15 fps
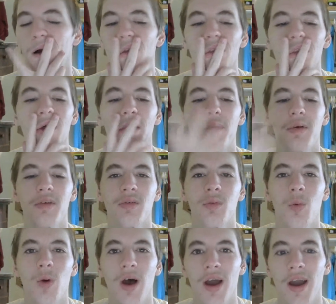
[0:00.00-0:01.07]
the reason
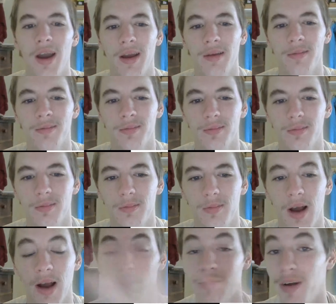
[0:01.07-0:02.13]
why,
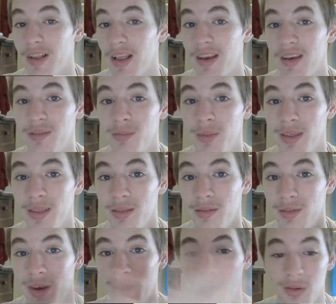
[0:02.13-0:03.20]
in fact, I didn't even make the
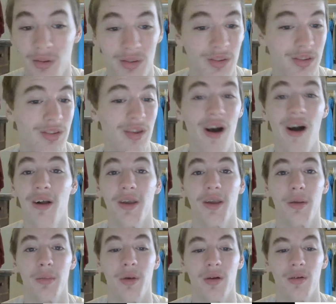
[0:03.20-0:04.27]
videos
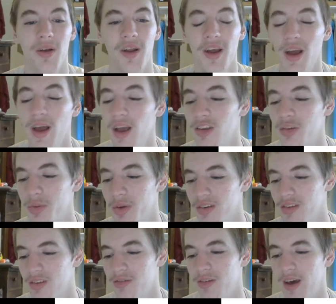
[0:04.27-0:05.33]
talking about, is
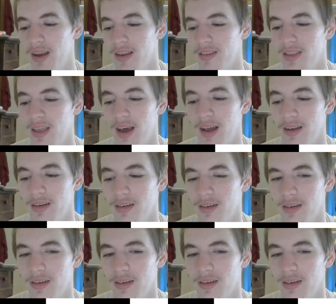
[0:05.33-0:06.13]
because of the fact that,